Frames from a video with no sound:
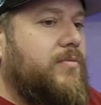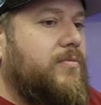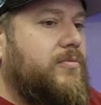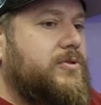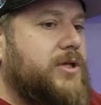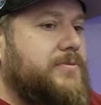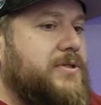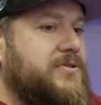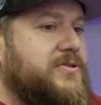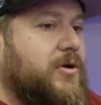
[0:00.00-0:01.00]

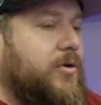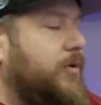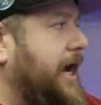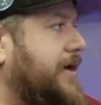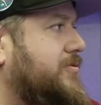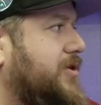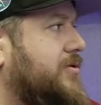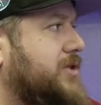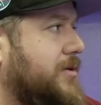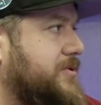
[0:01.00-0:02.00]
Substances are going to react with other substances.